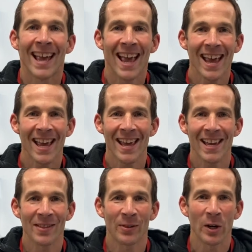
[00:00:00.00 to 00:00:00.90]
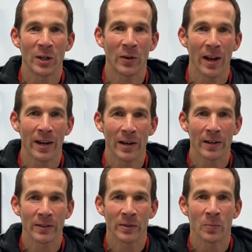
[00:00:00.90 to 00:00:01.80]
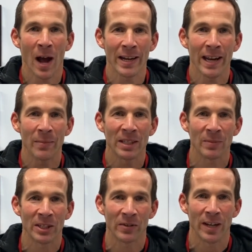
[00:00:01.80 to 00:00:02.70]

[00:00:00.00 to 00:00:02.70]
Hey, third graders. My name is Mr.